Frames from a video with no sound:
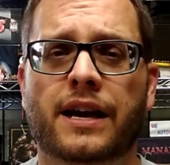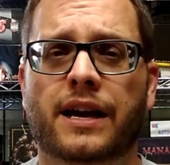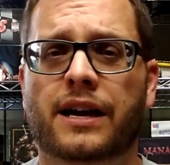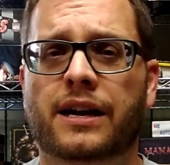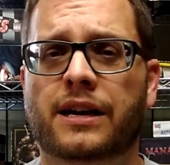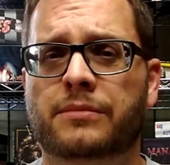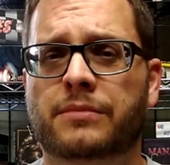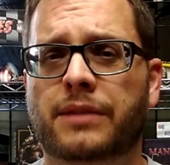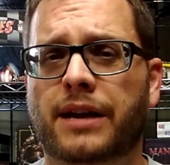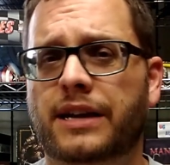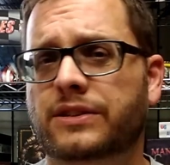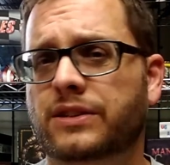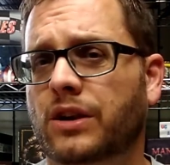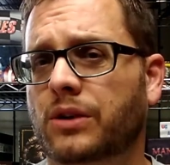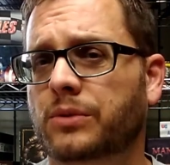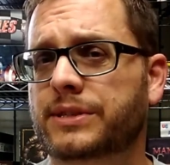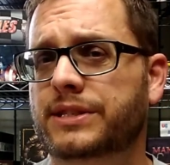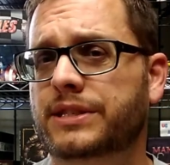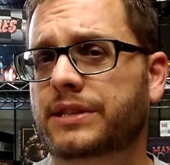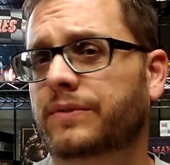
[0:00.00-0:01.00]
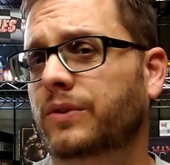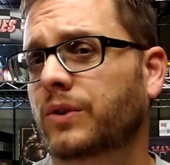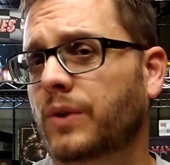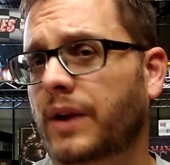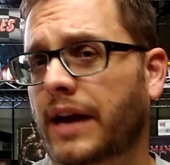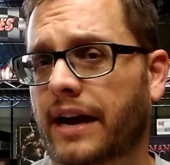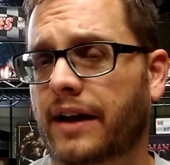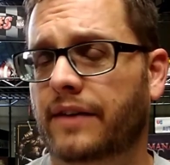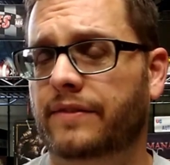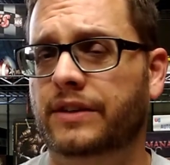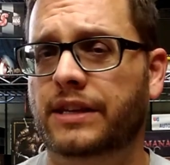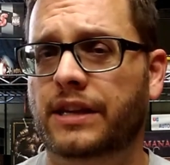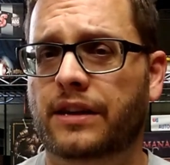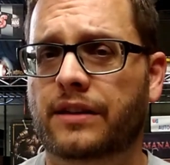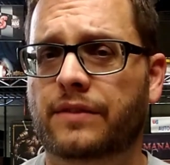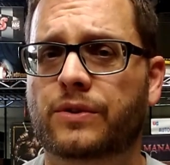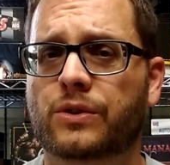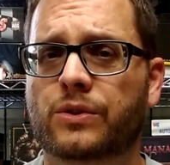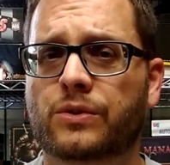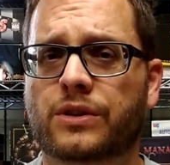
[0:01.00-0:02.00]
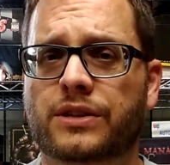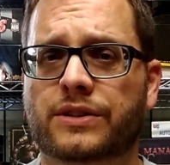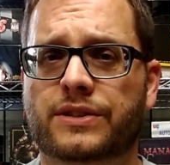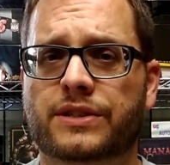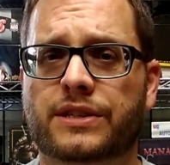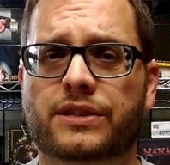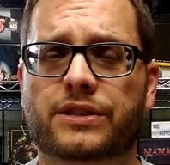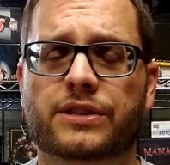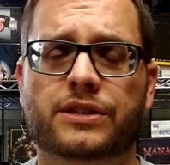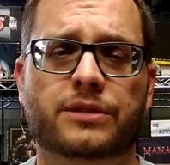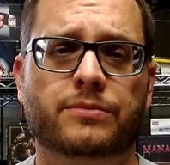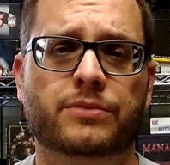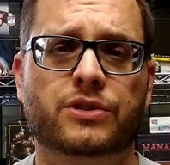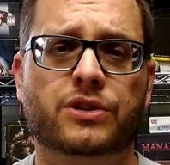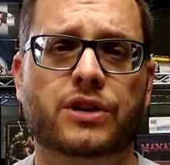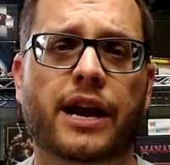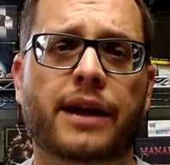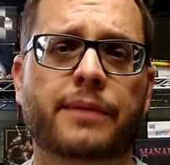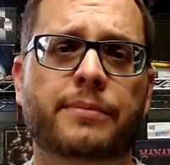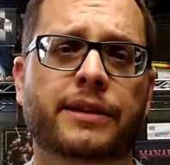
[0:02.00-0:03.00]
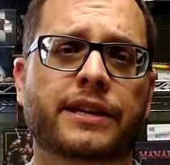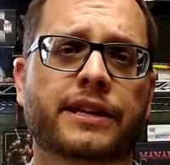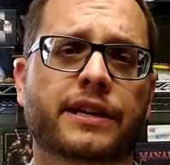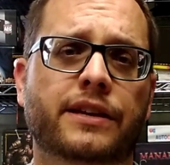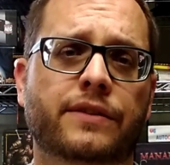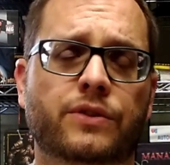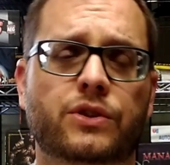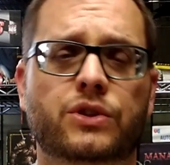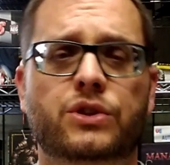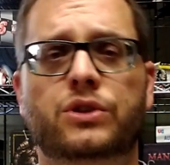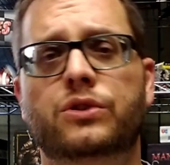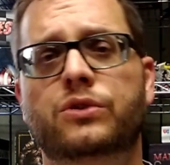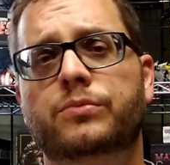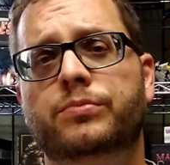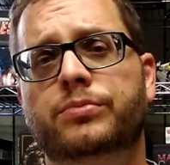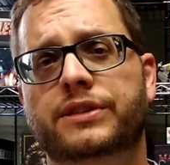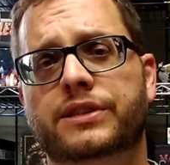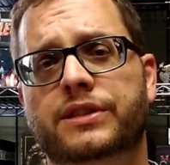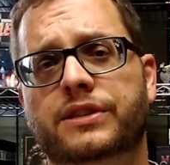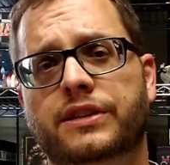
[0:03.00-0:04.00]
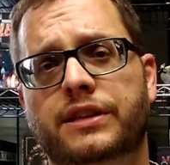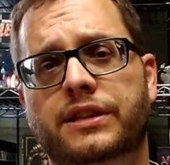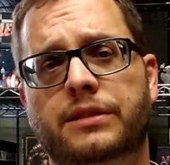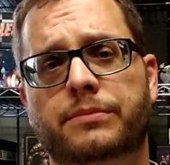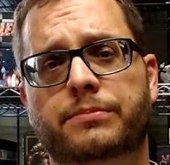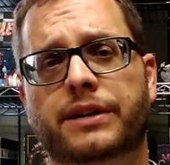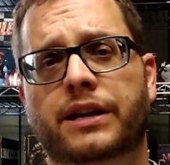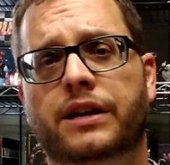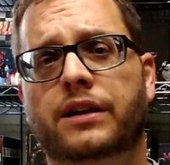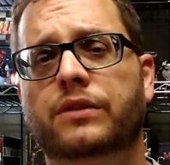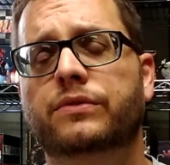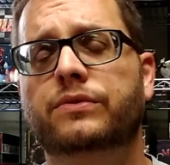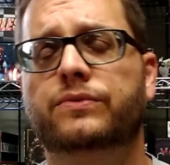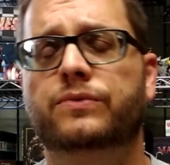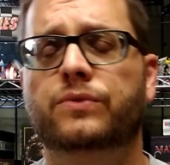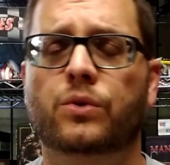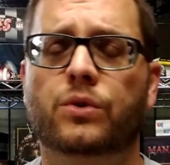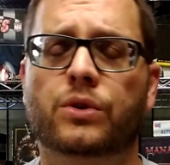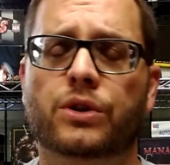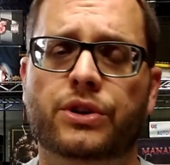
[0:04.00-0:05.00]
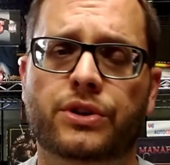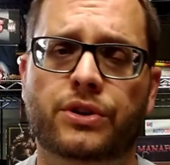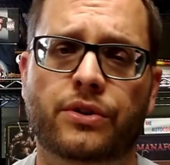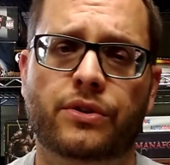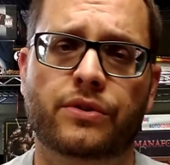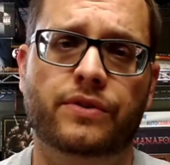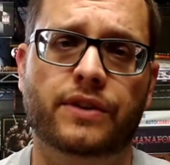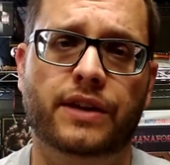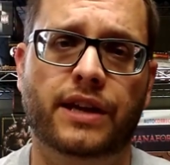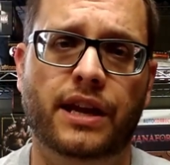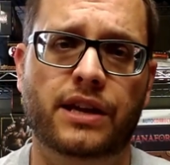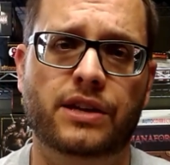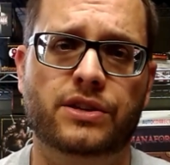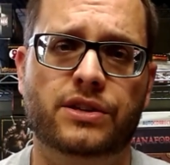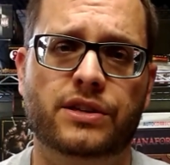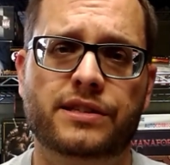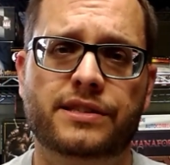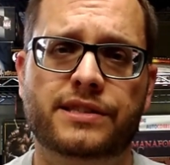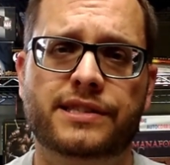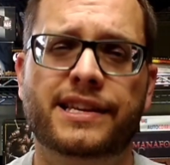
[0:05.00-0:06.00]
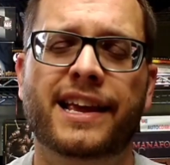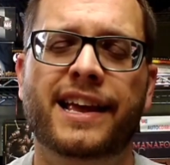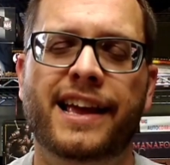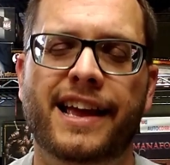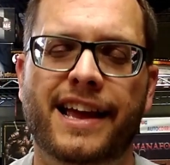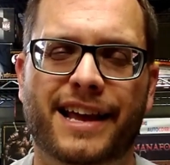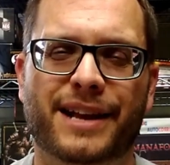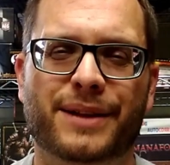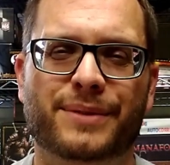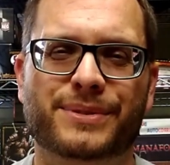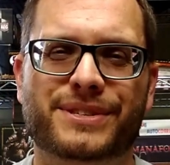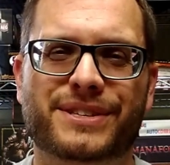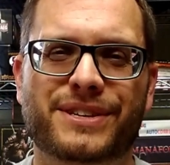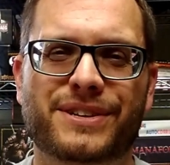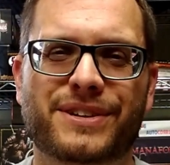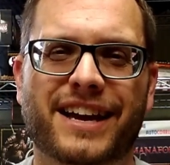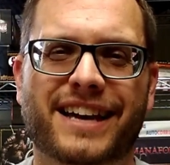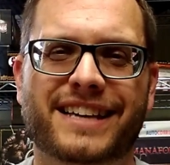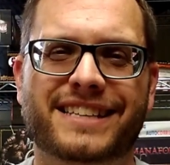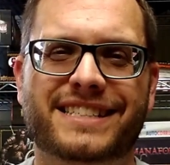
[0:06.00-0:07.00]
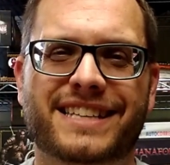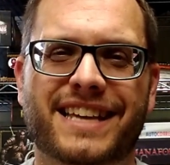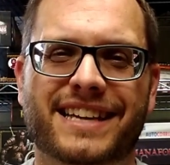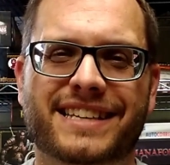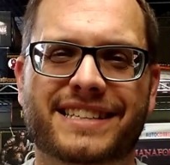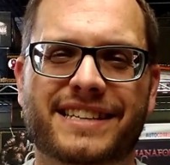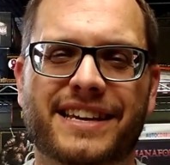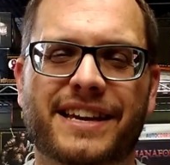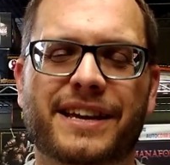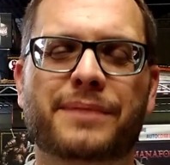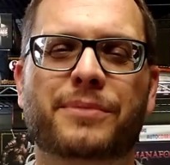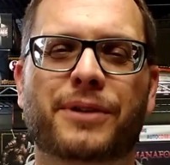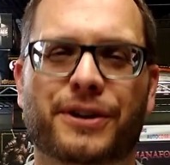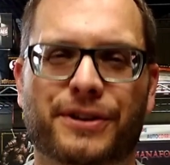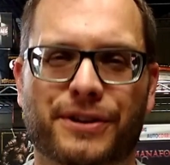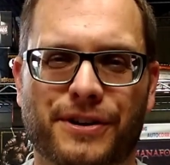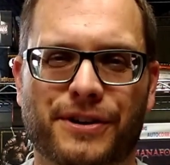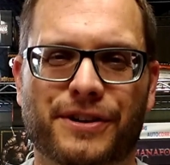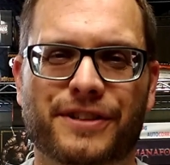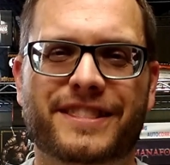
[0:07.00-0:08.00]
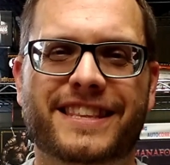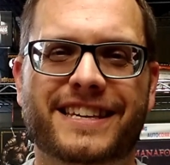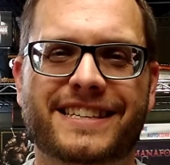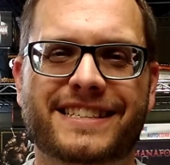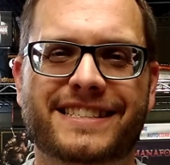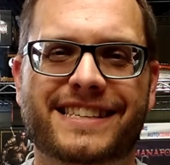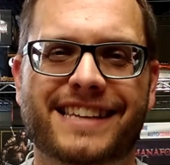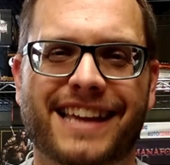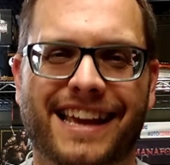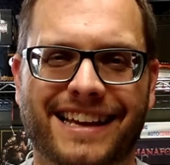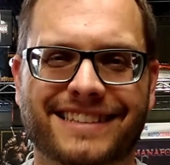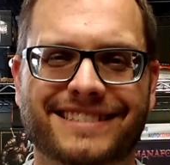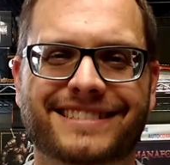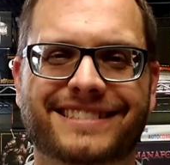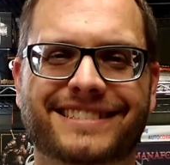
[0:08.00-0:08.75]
As always, if you haven't yet, if you'd consider subscribing. If you do, please click the bell for notifications. And I will see you guys next time on All Things Nate.